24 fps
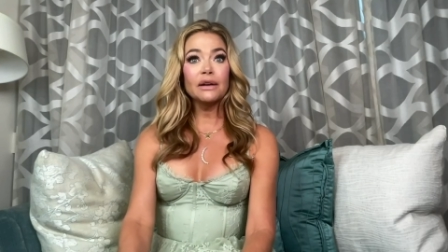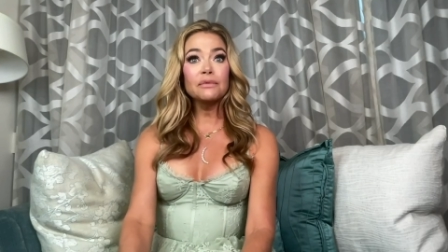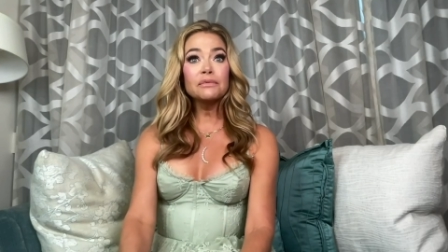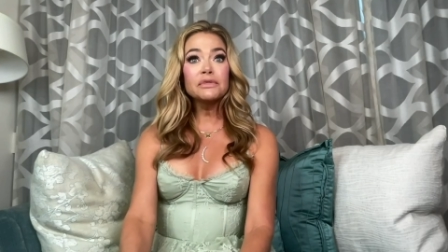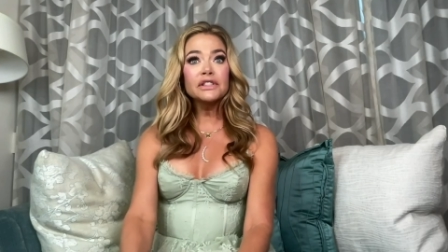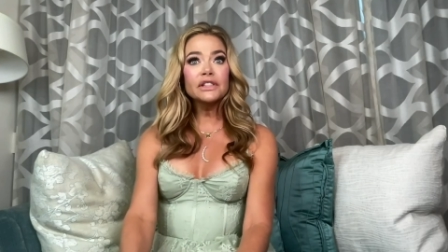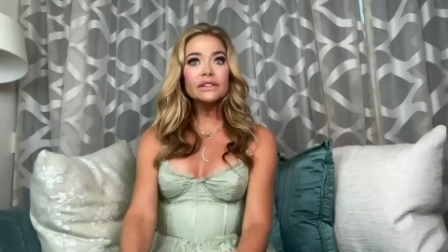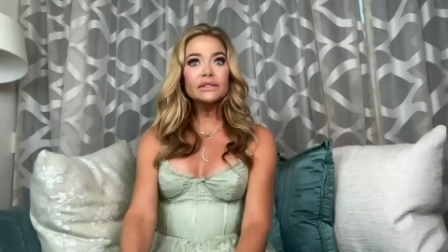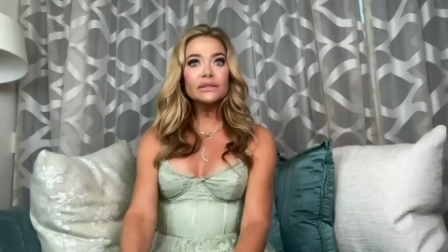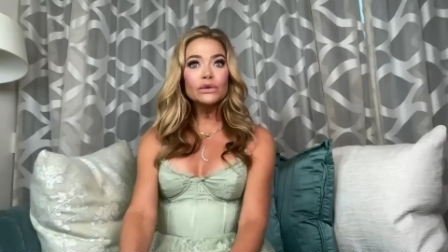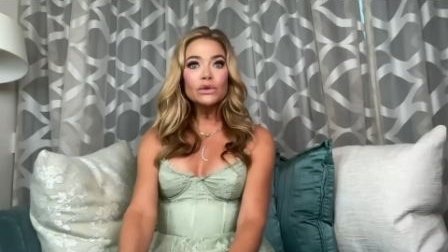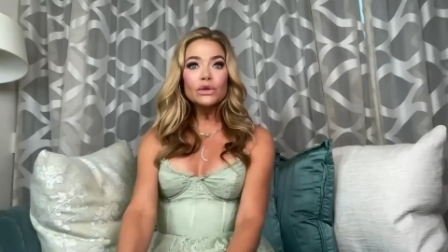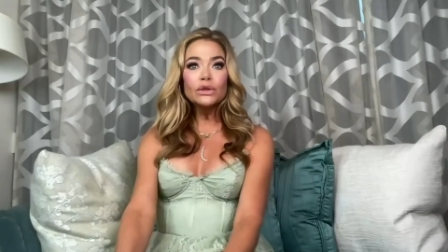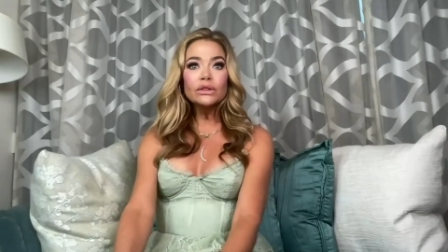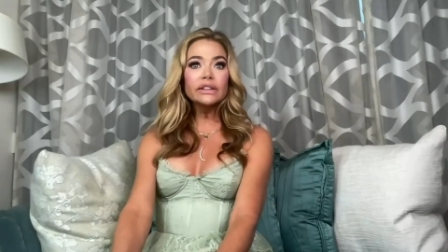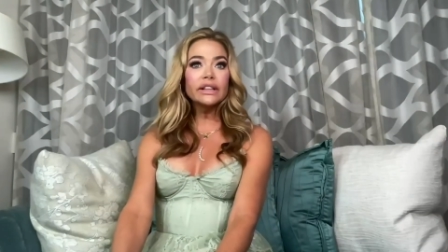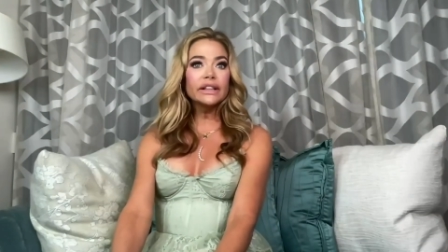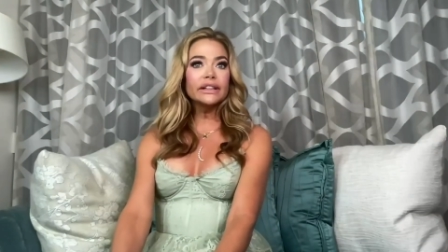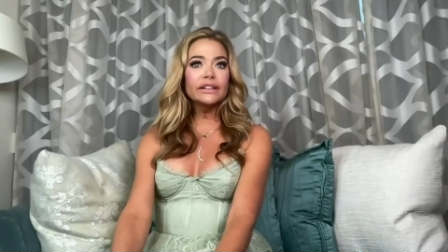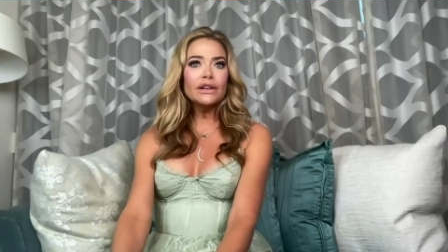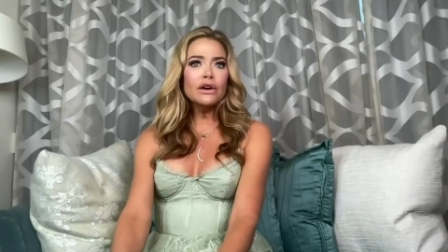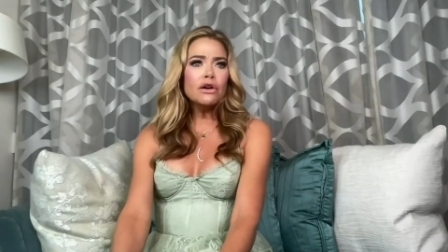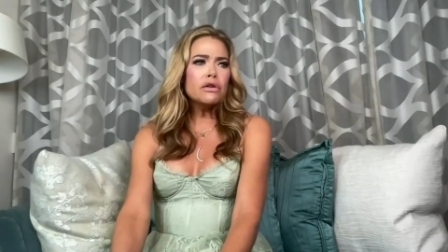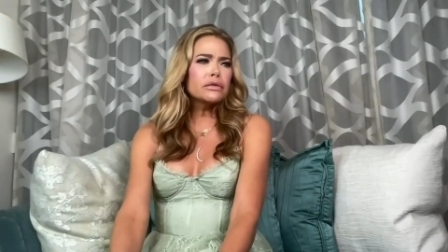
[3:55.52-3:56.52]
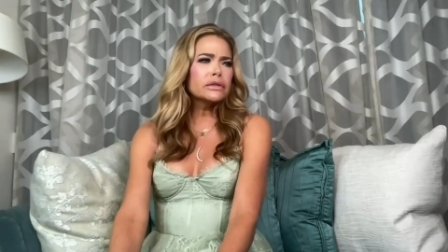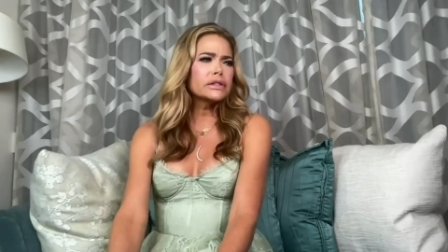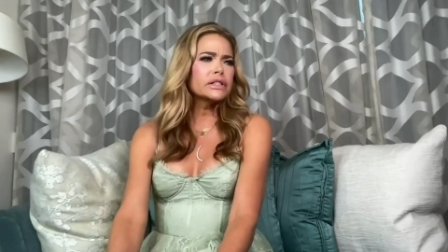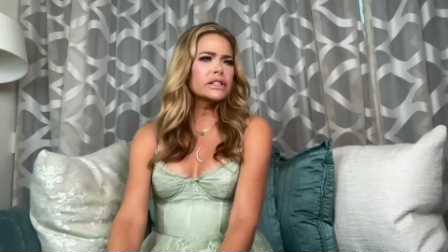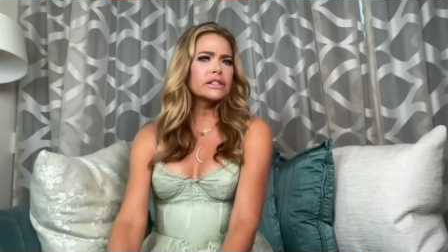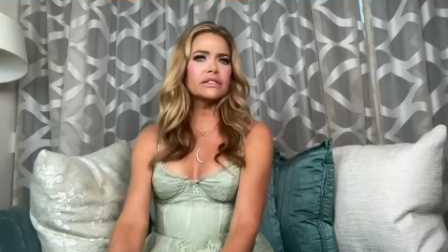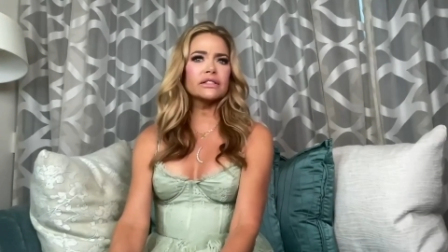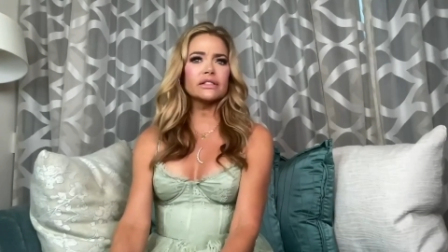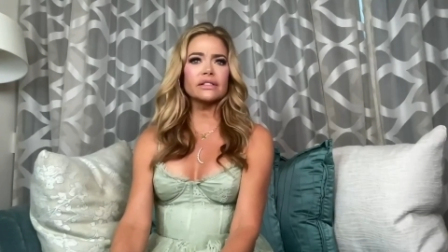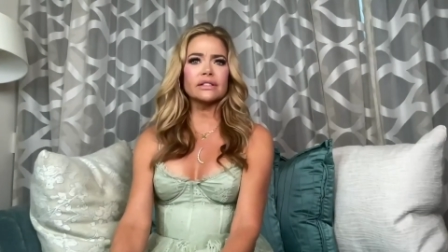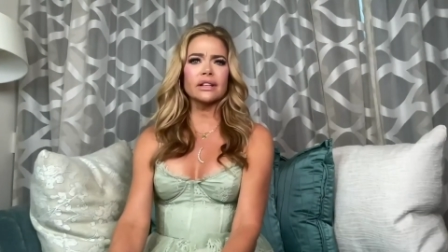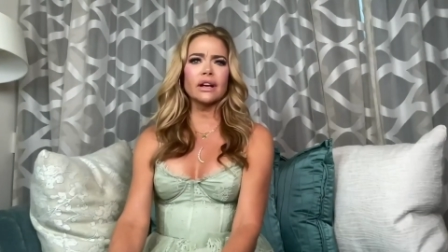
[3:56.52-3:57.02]
Absolutely. No, it was
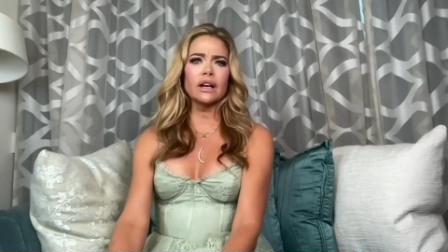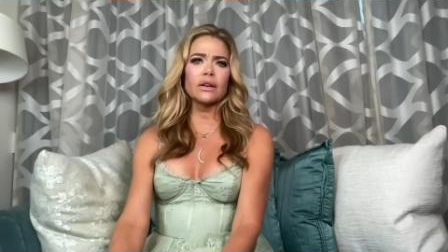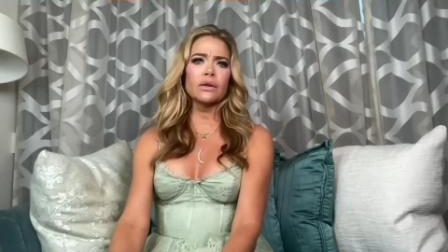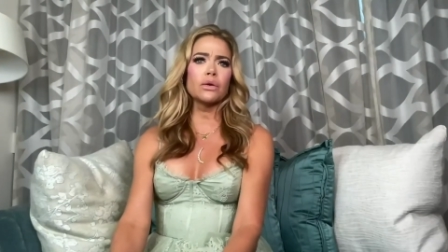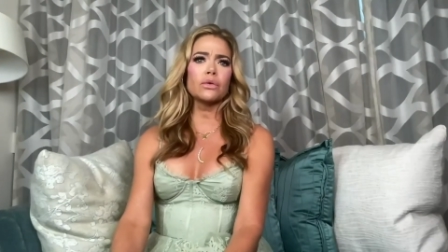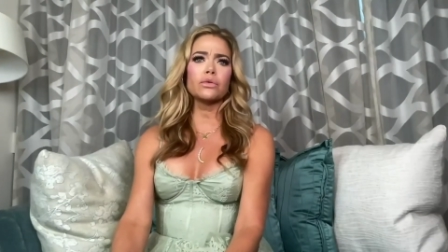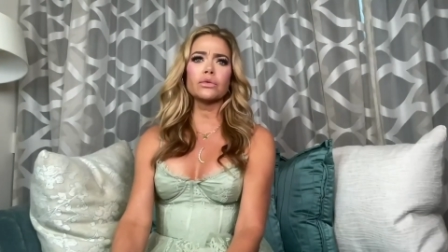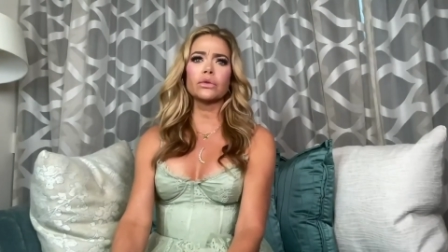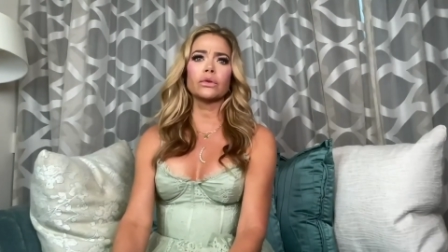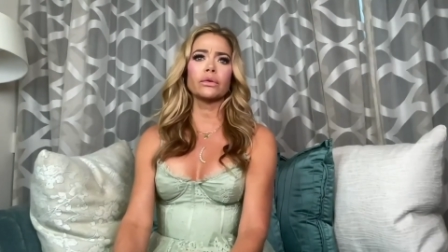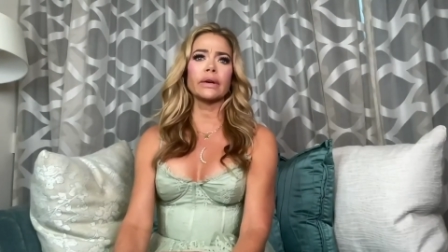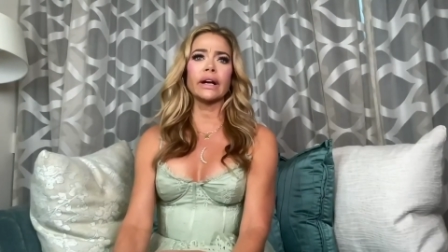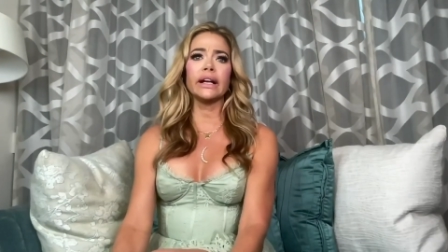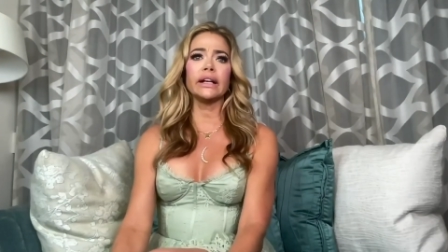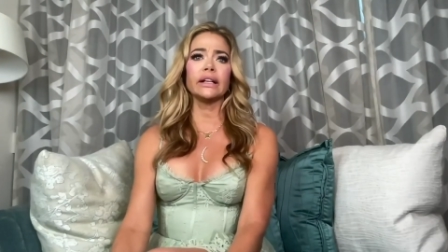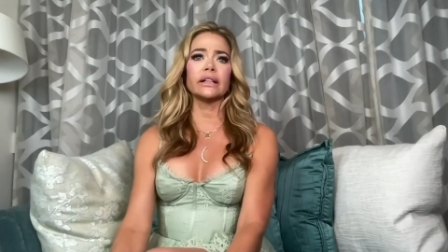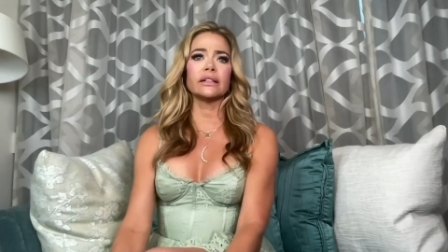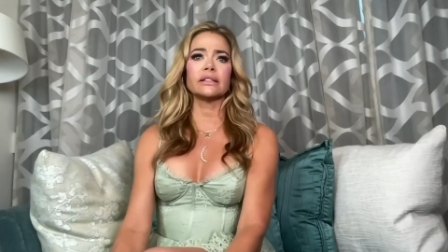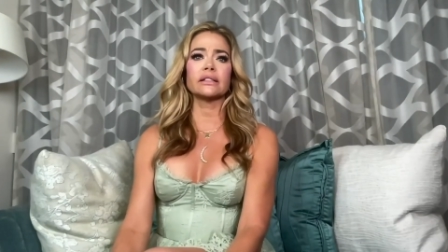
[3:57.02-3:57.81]
so great